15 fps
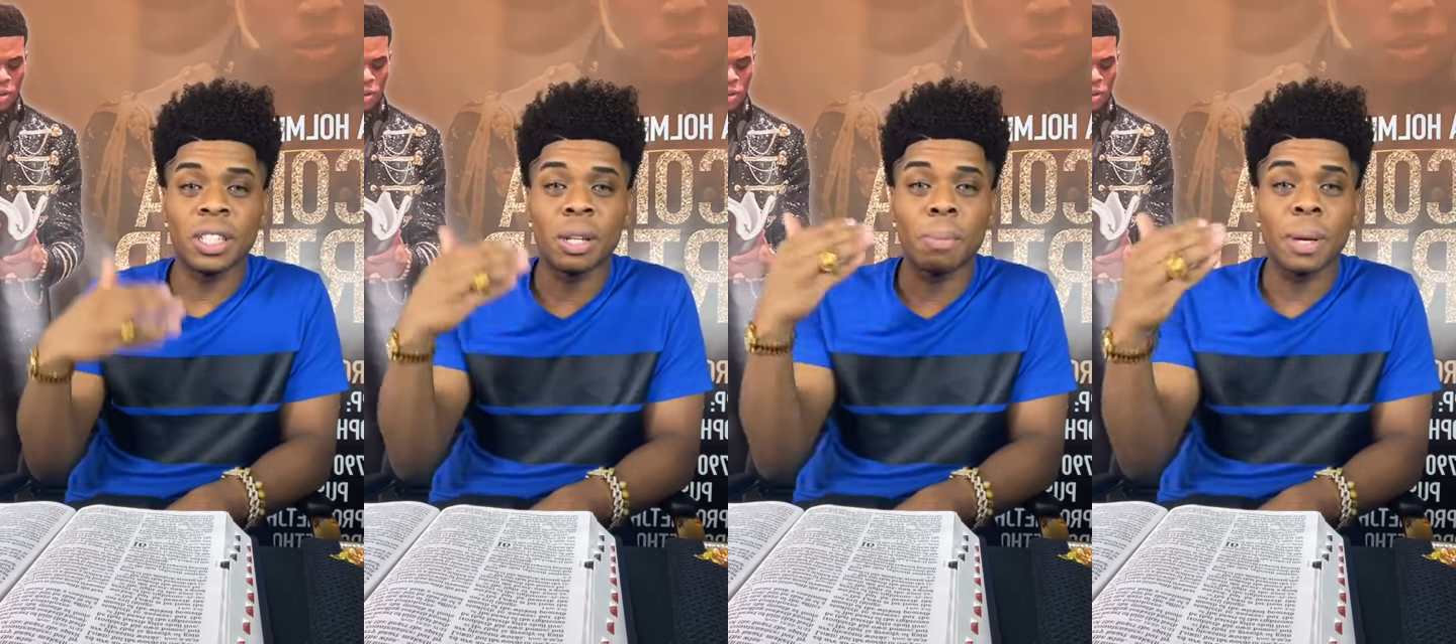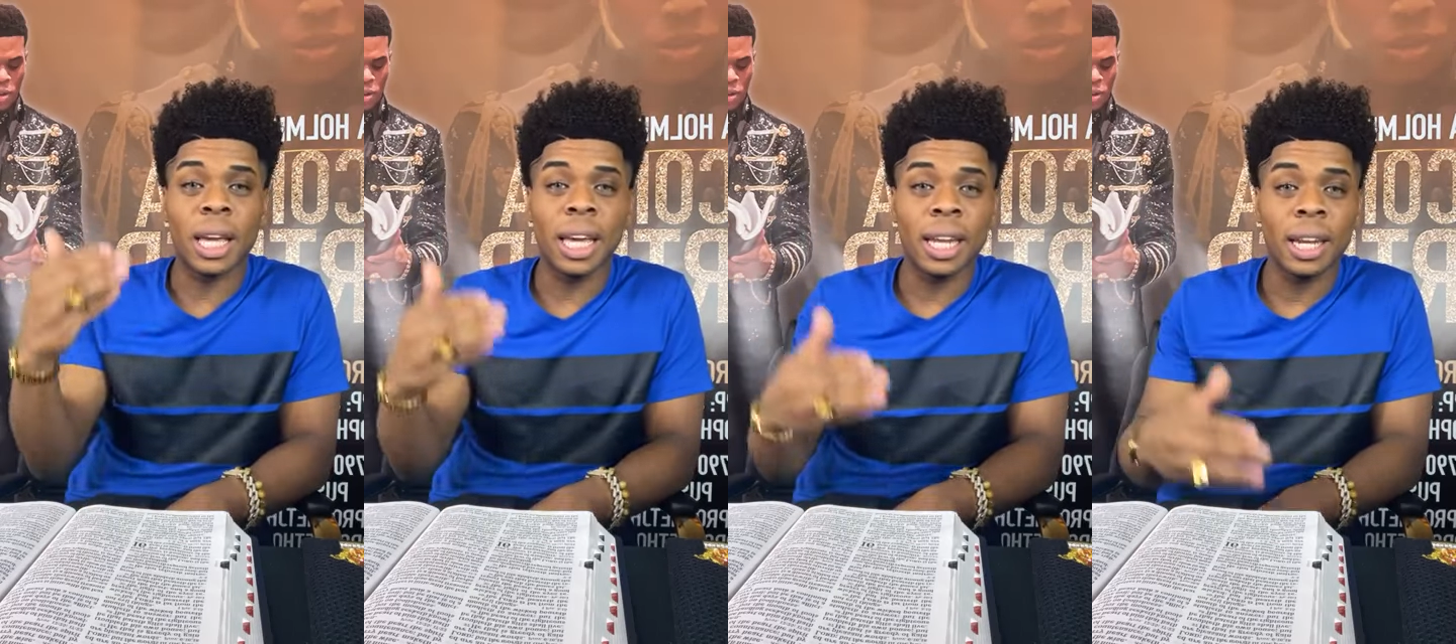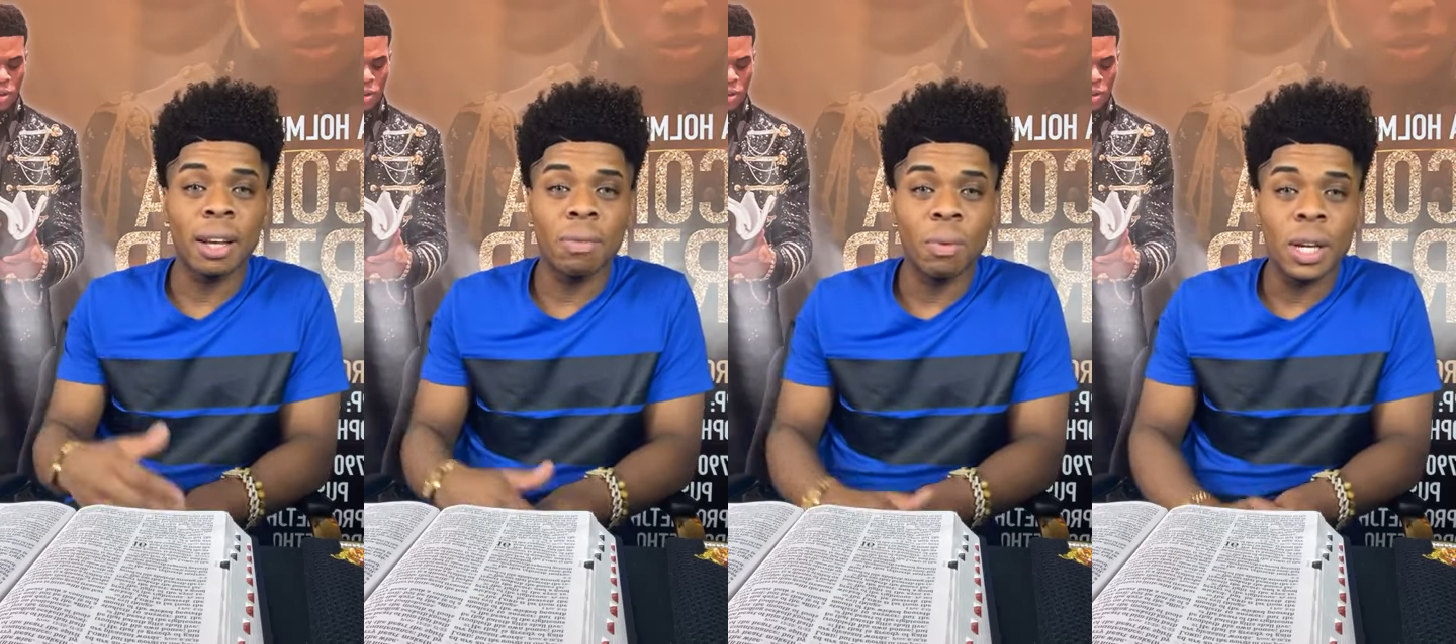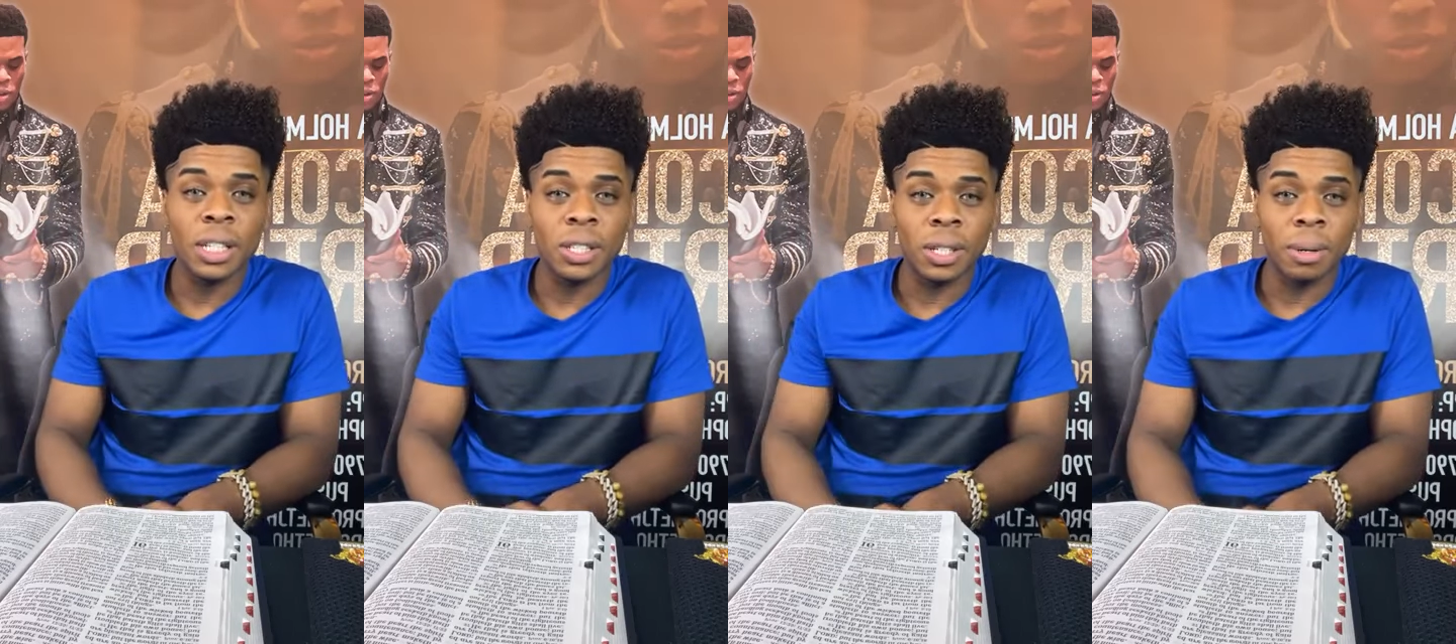is the beginning of
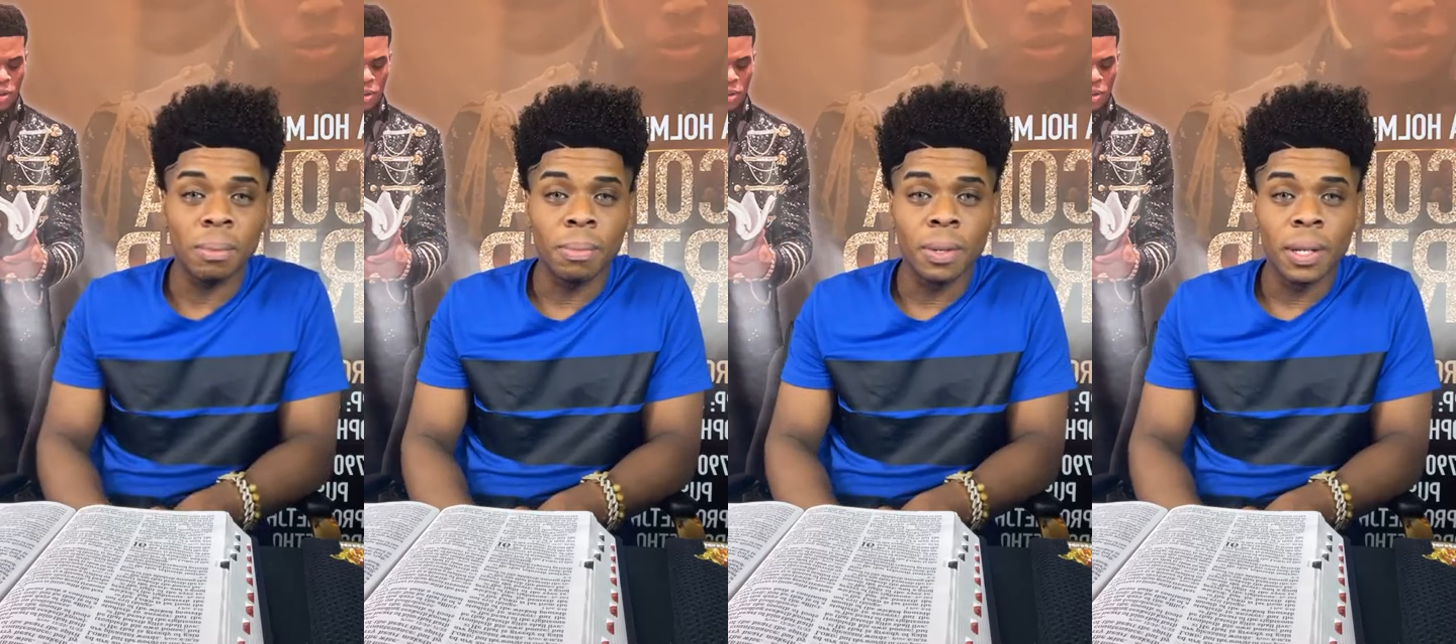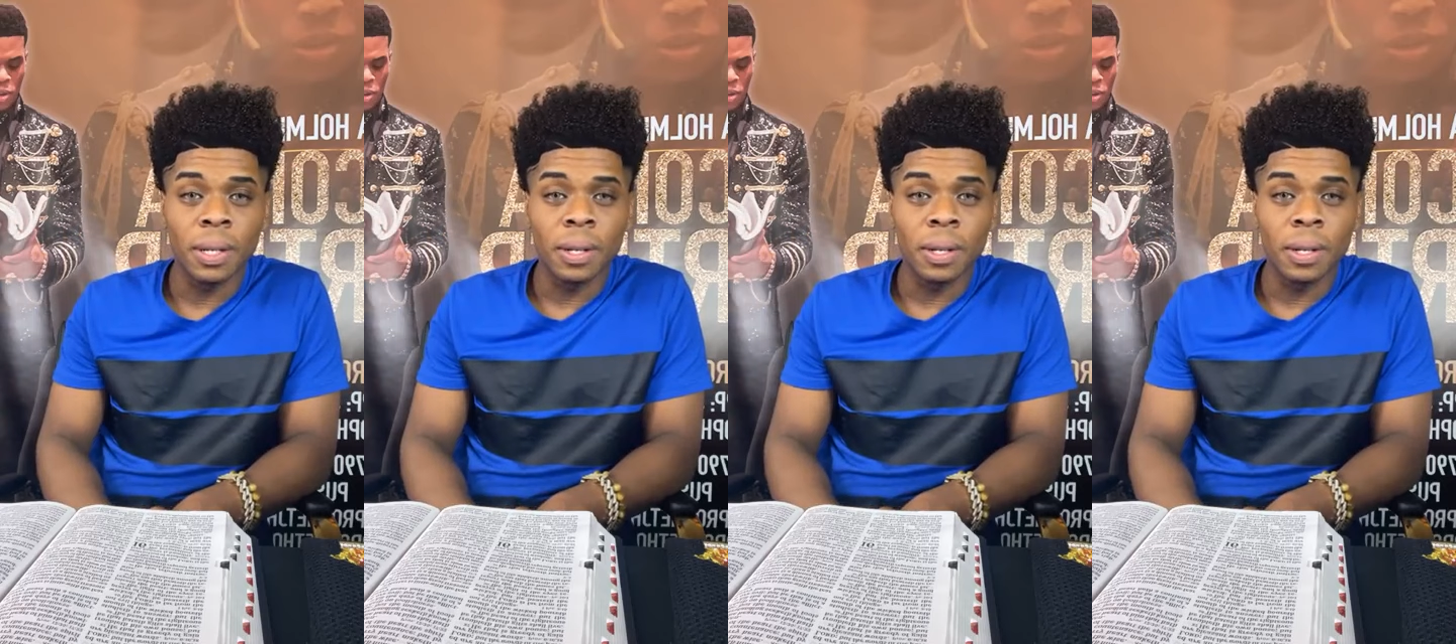wisdom.